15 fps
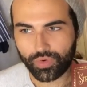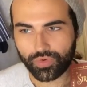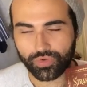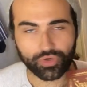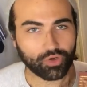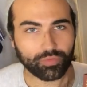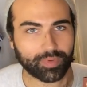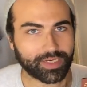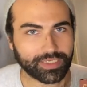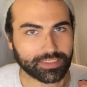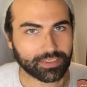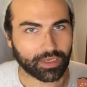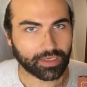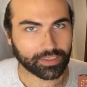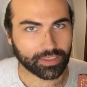nobody
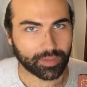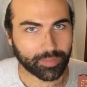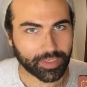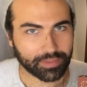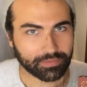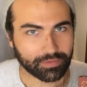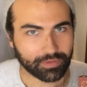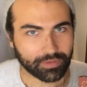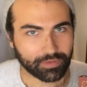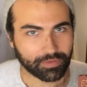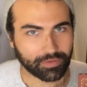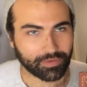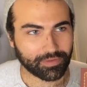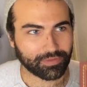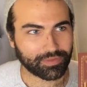saw it coming.
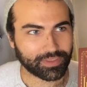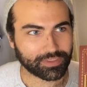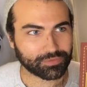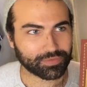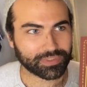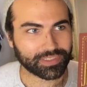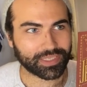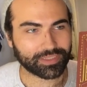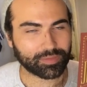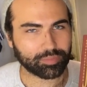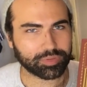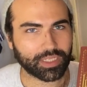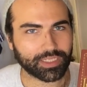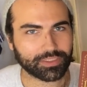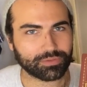This was like the
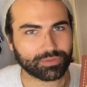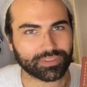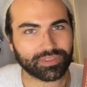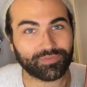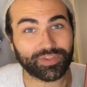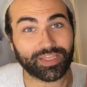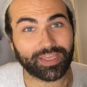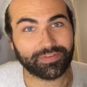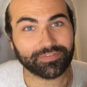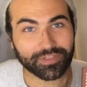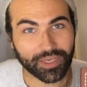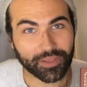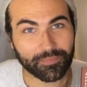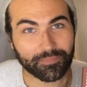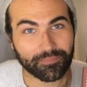plot twist of a
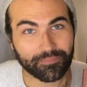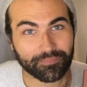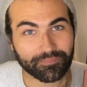lifetime.